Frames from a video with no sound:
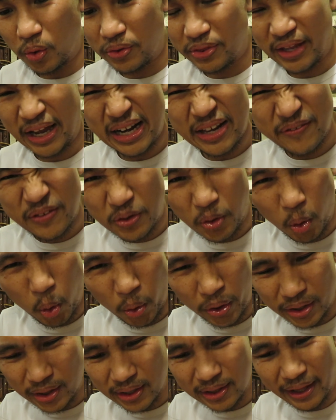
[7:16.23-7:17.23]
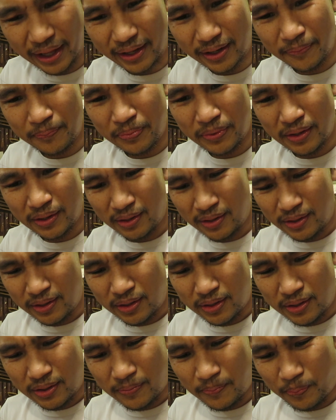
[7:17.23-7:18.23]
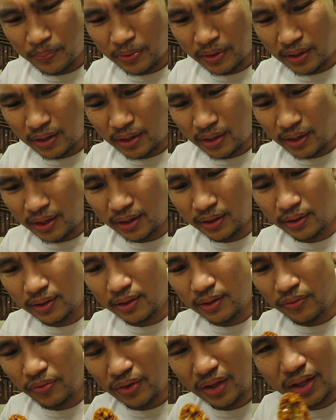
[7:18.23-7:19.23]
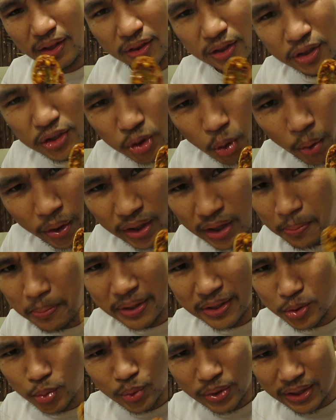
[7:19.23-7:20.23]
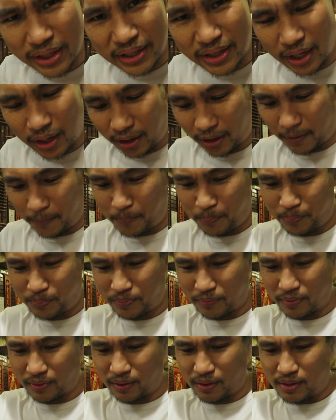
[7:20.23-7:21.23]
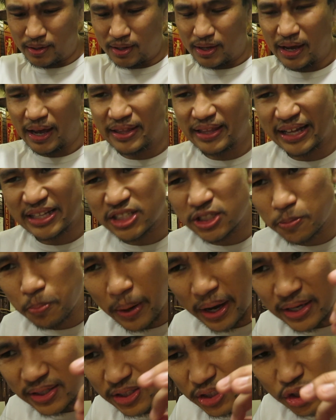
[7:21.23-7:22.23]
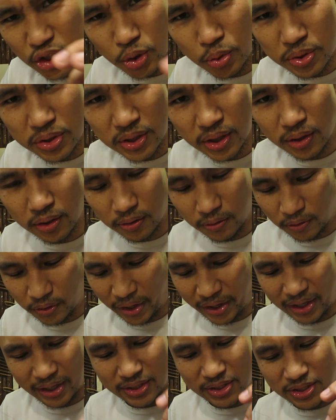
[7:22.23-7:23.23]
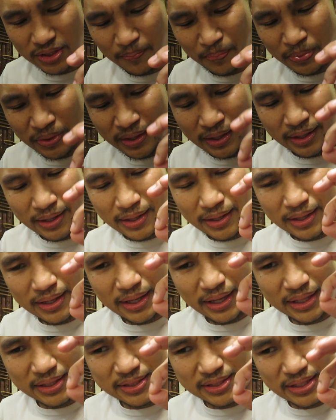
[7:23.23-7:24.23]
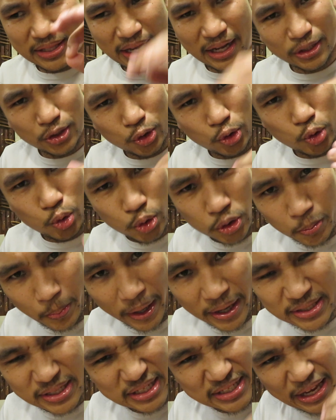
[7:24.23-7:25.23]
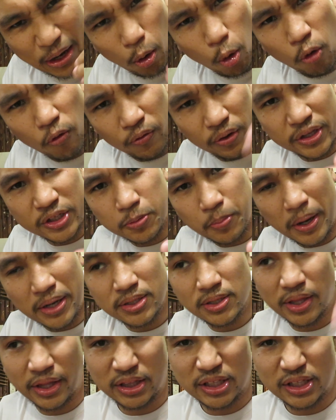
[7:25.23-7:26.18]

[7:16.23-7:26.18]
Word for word: Not even oily, like it, it looks oily, but it's really not. And that spice is so subtle. Like it's it's not too spicy. It's not overly spicy.